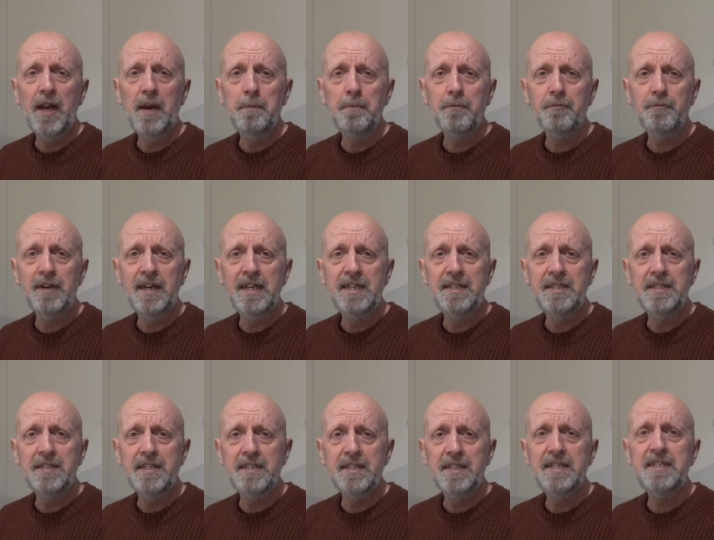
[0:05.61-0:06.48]
and
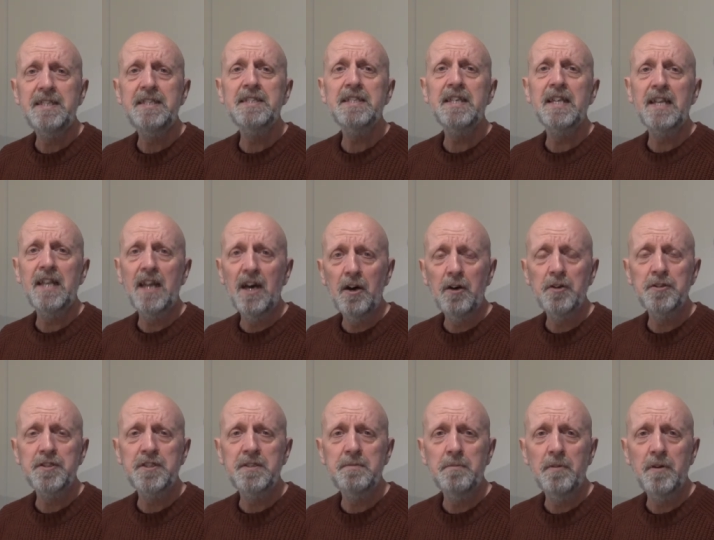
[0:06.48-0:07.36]
Upgrades, and this is the
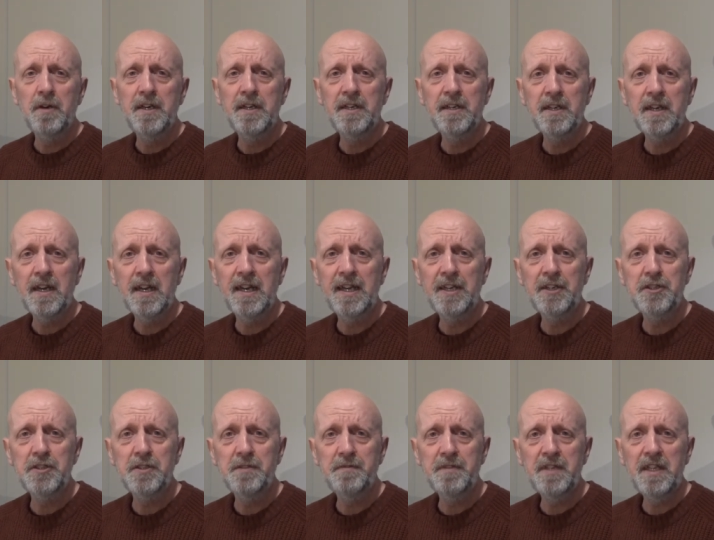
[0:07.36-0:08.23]
last in my uh,
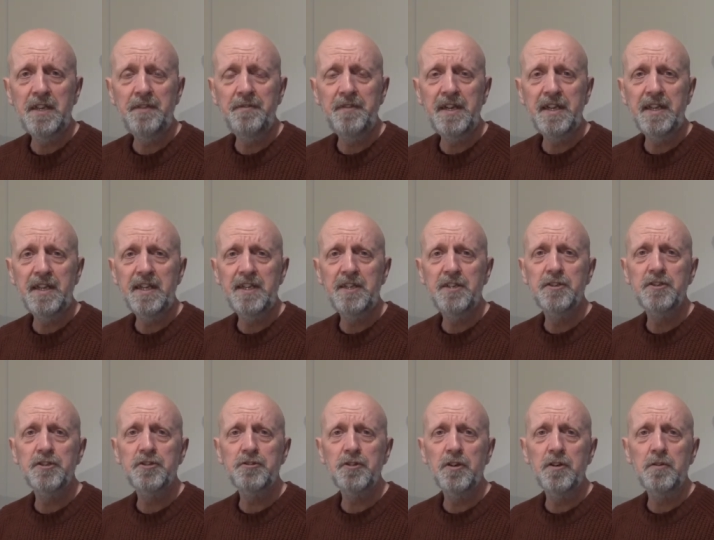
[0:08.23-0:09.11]
collection of D V D
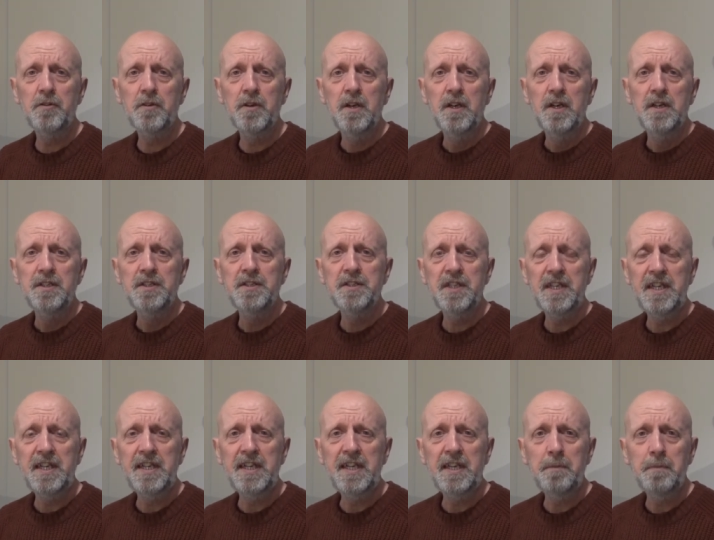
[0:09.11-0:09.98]
stroke
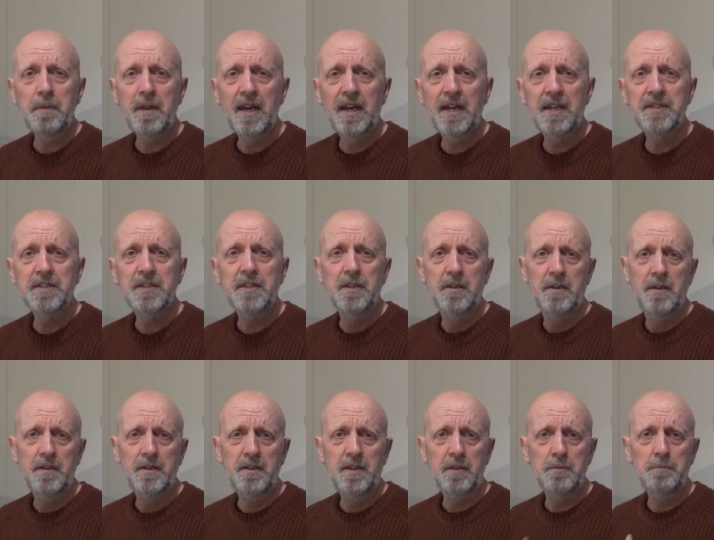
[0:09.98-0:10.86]
C D players,
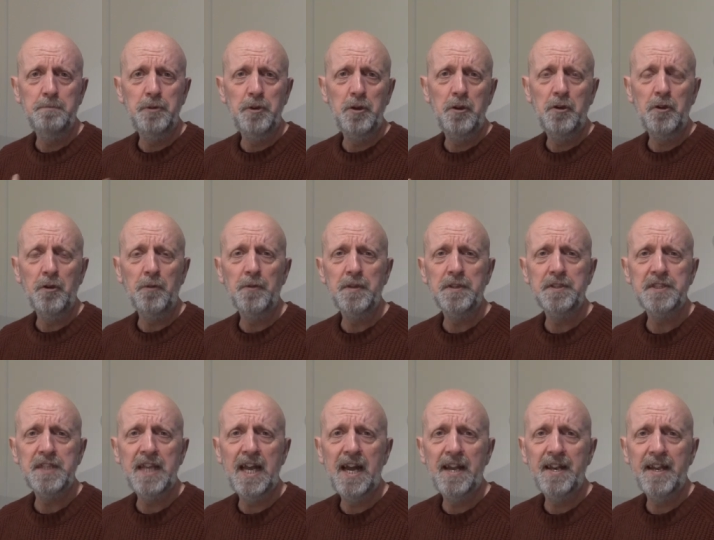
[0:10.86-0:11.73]
you know, purely on the
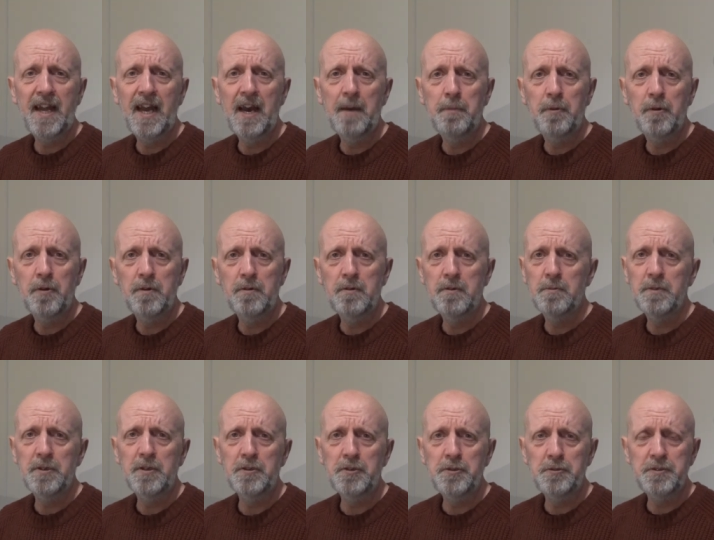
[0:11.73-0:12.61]
sound output.
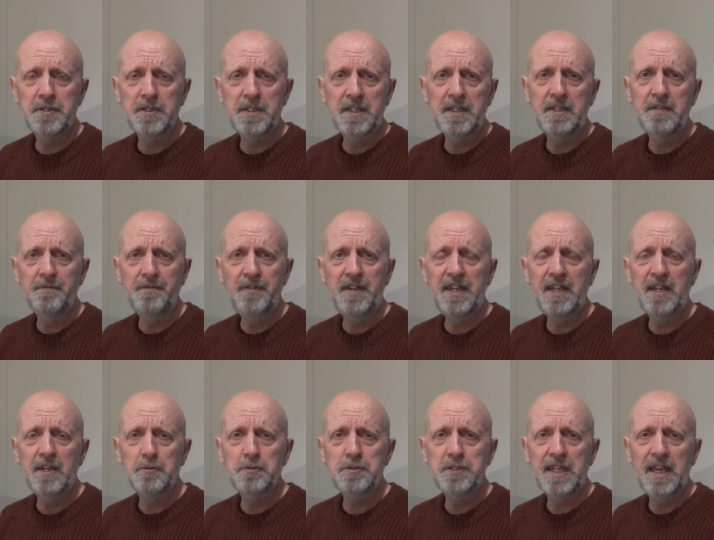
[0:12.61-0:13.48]
We're not using the
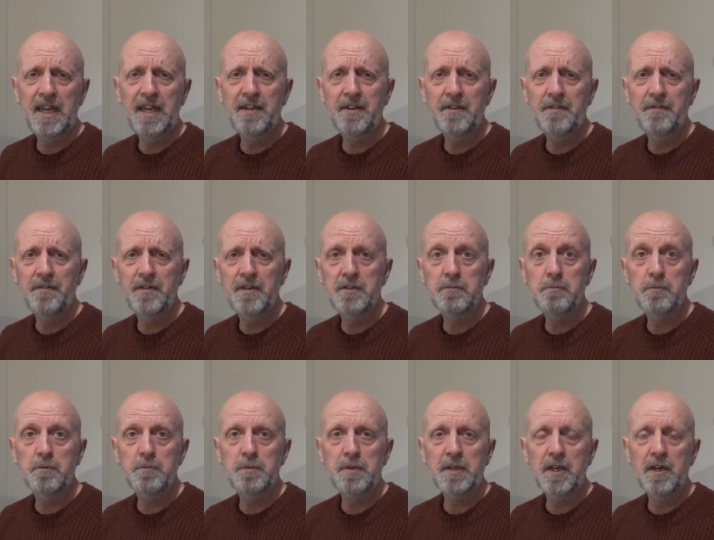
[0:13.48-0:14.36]
video sound of, uh,
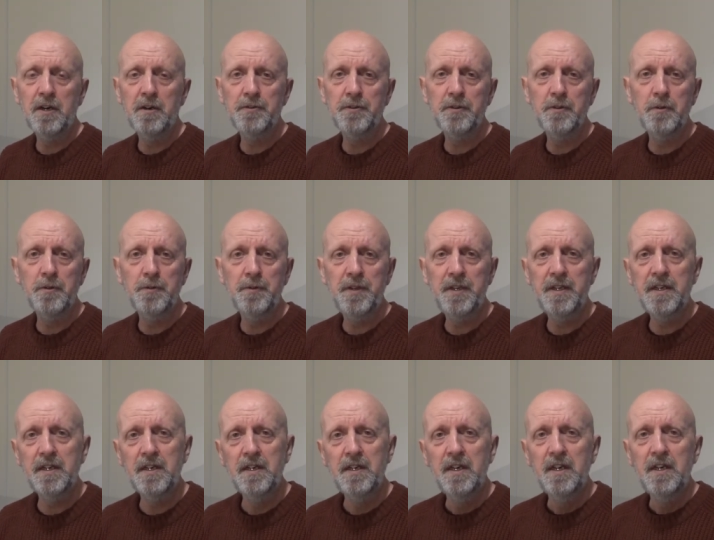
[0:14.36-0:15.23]
well, we can't do on
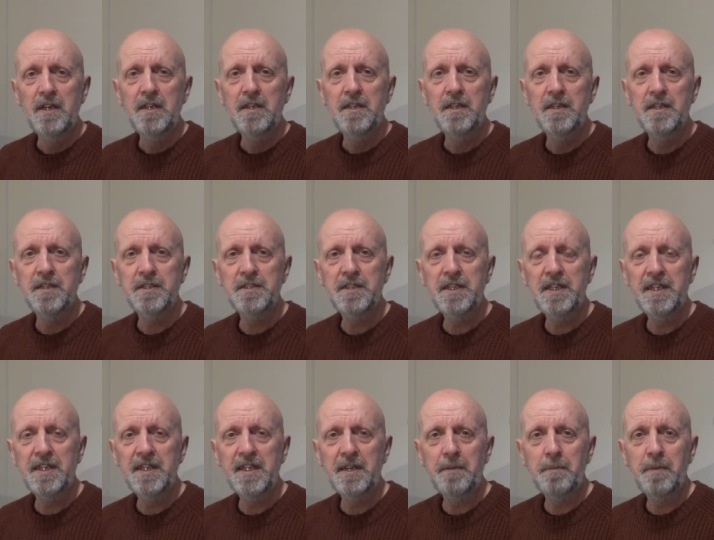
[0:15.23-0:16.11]
the uh,
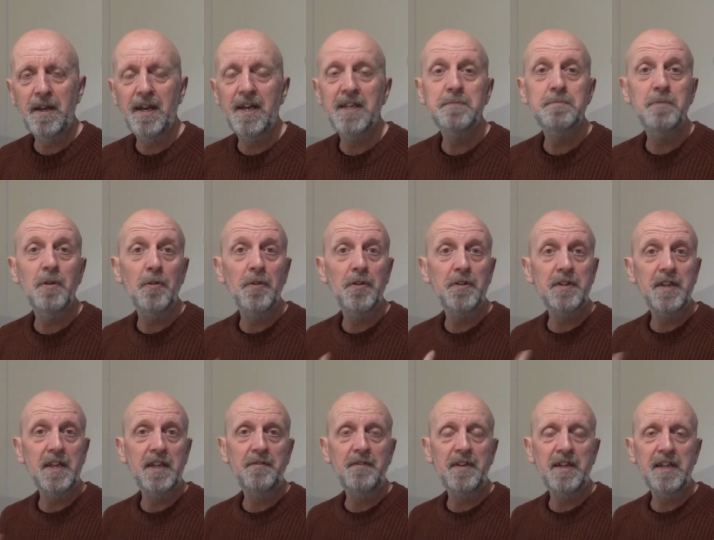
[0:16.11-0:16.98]
C D players, but on the
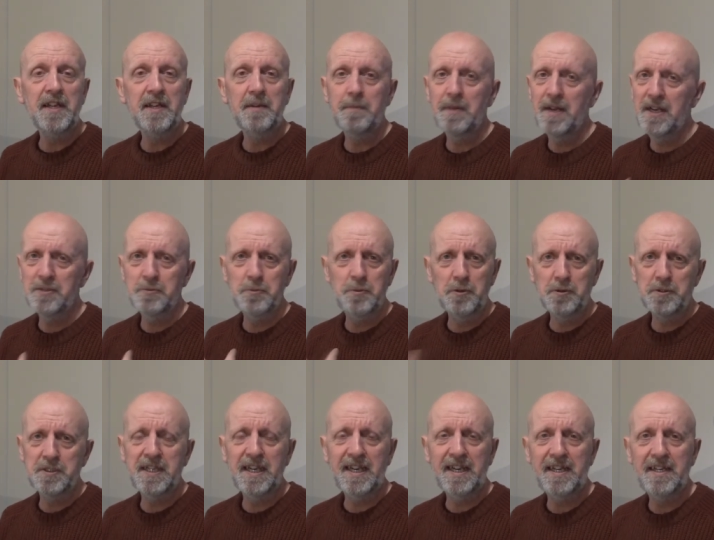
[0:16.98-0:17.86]
D V D players we're
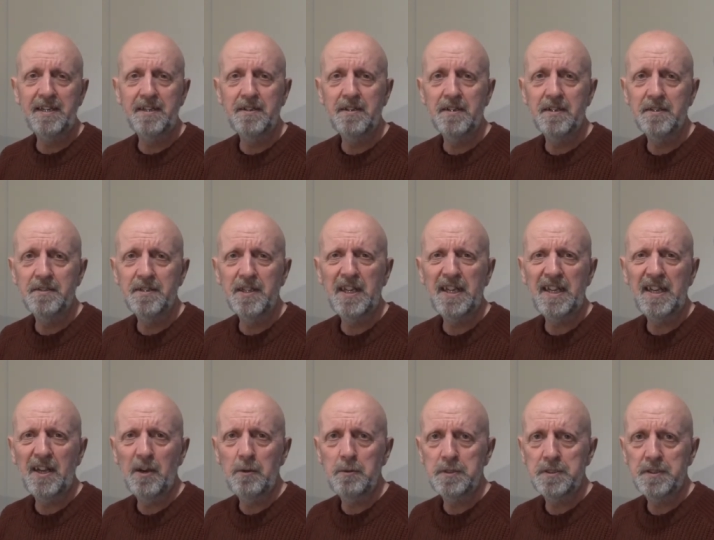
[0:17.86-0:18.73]
not taking uh,
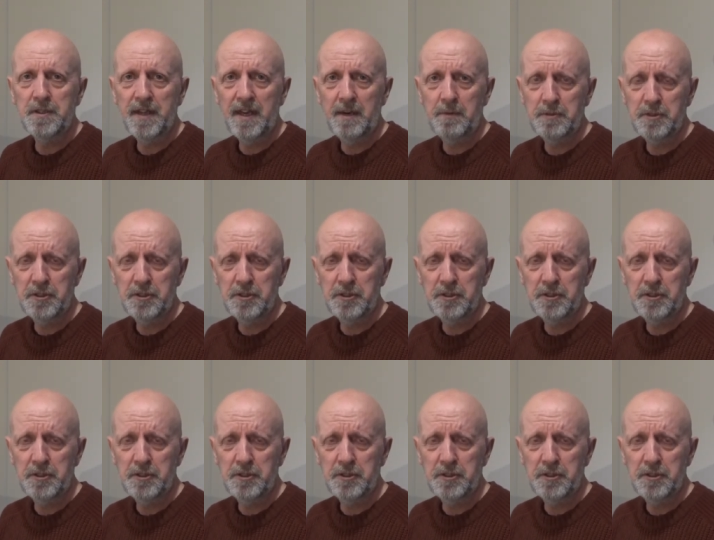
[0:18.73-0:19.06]
any notice of that.